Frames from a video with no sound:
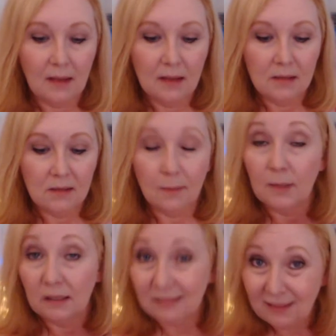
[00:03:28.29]
So I'm going
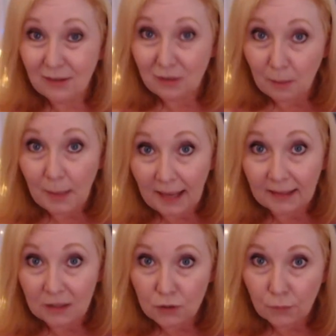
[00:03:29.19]
to leave it in the
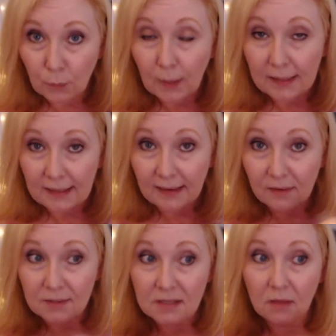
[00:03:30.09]
package for right now
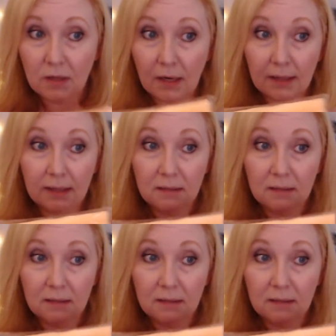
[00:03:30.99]
so that I can